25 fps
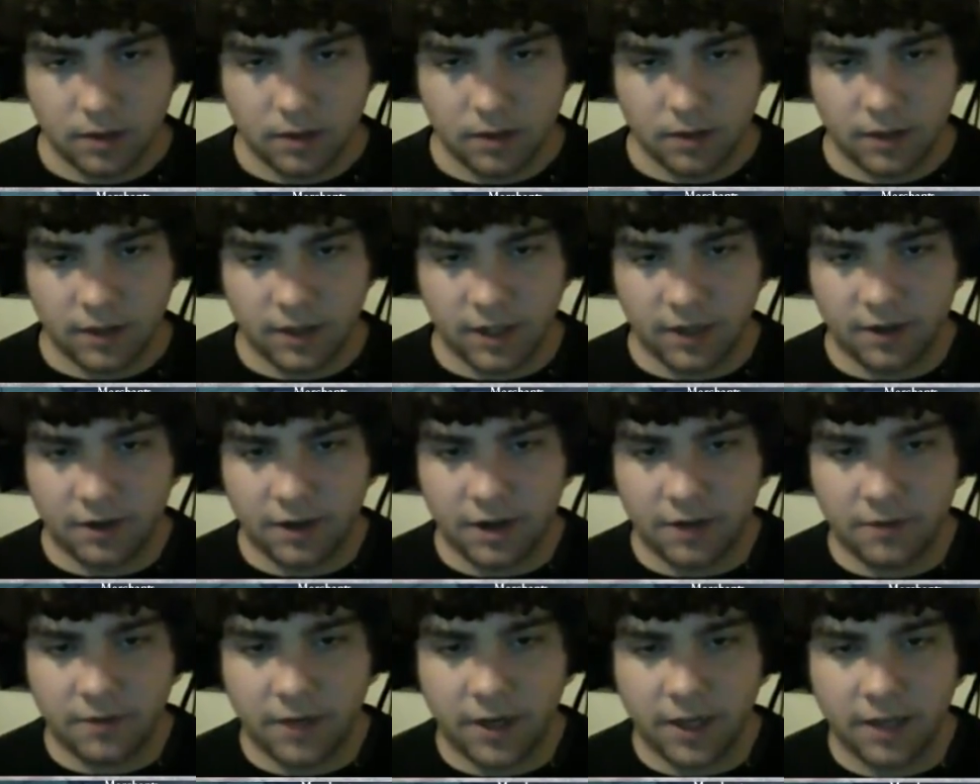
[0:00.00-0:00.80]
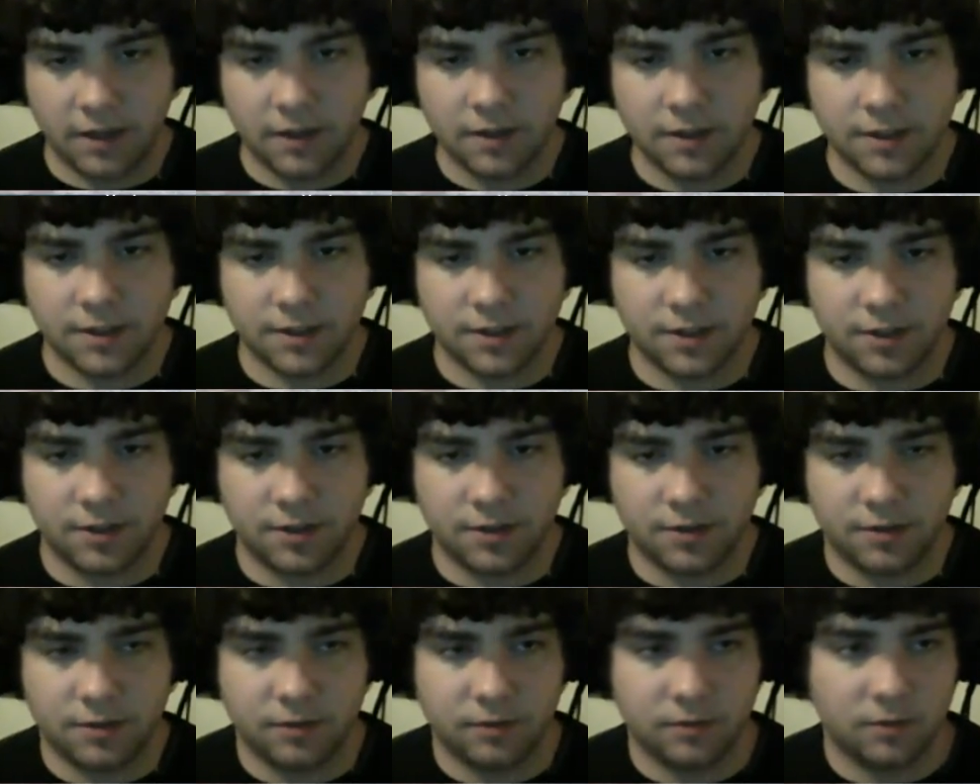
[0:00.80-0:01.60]
They're not running because
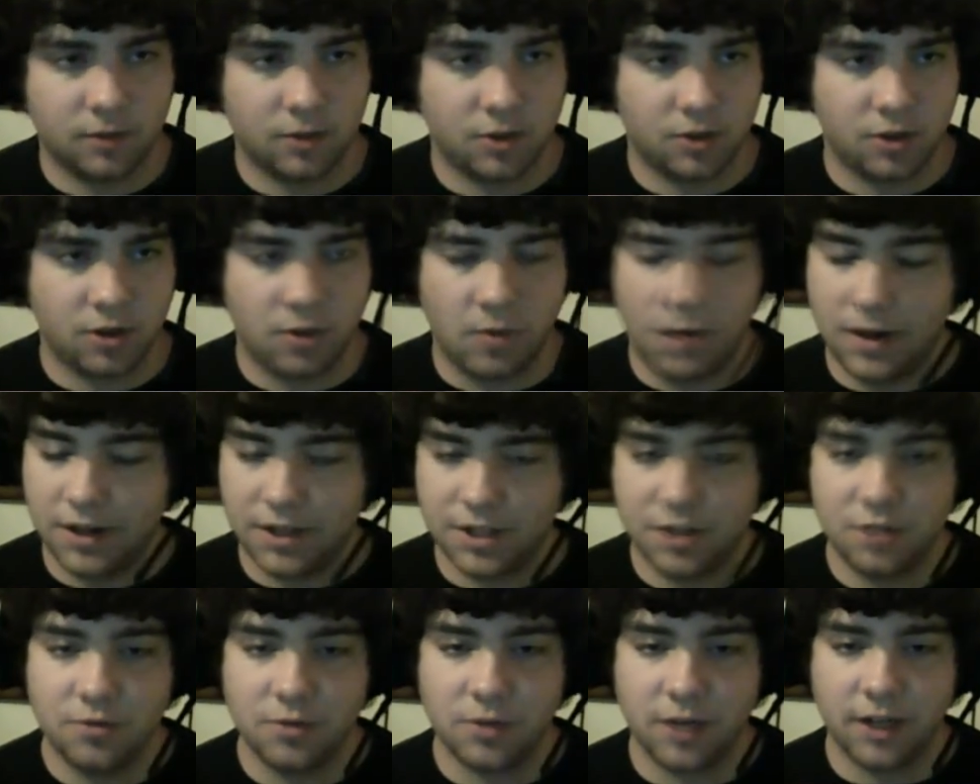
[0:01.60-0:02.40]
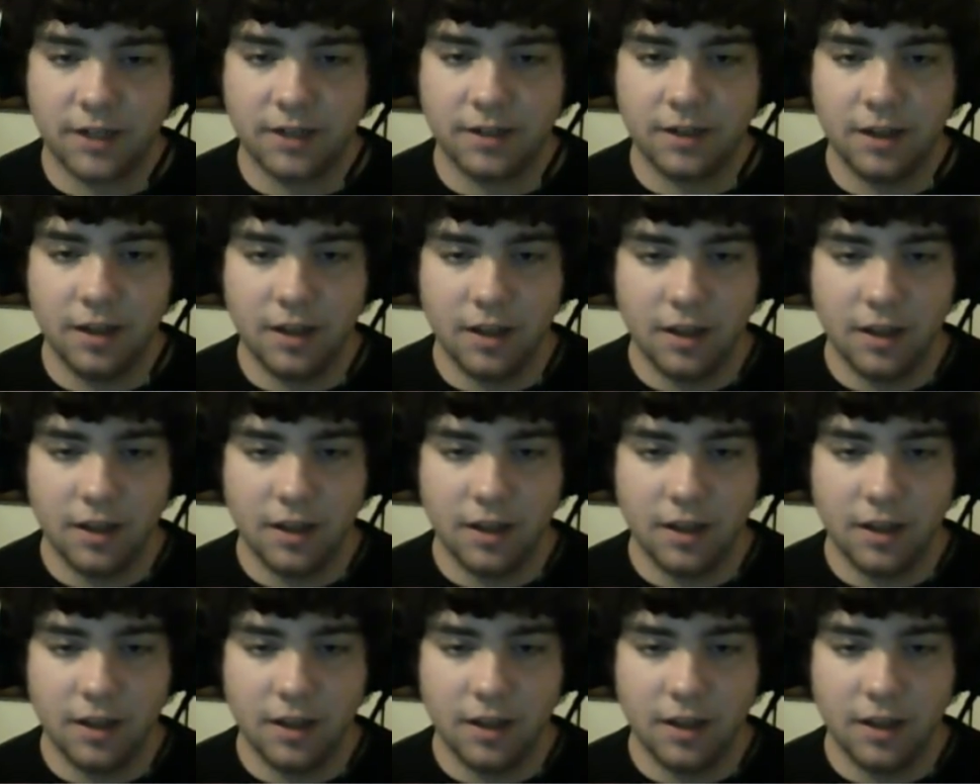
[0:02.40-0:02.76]
there's nowhere to run.